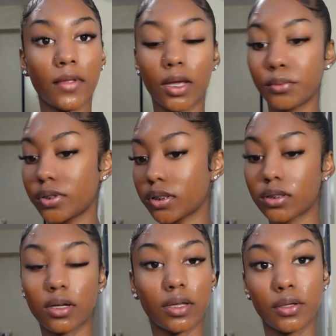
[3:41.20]
it was
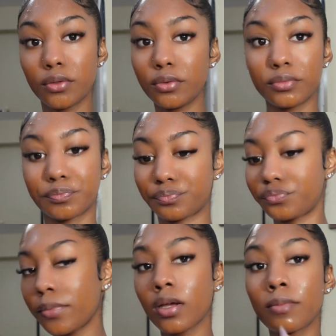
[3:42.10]
just not cute.
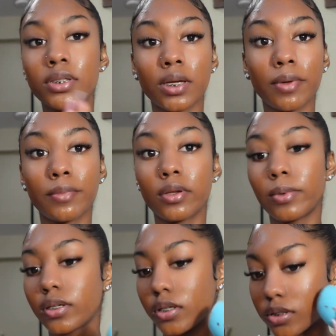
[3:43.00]
But yeah, I'm gonna take my beauty
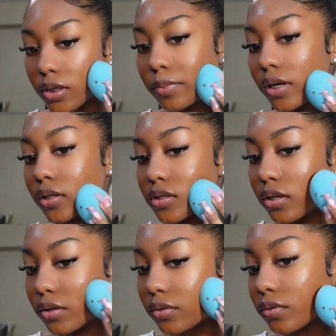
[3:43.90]
blender and start blending this all
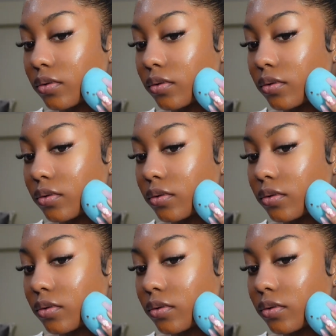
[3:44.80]
out.